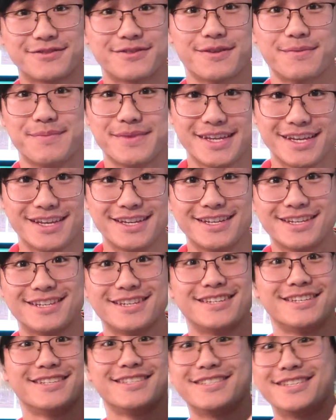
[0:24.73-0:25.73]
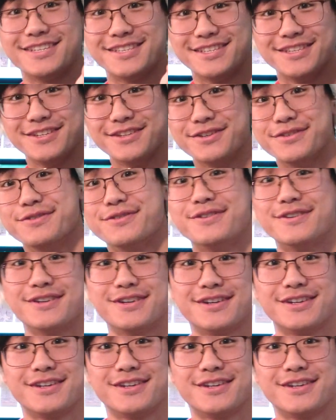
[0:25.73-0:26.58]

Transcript: from me to you.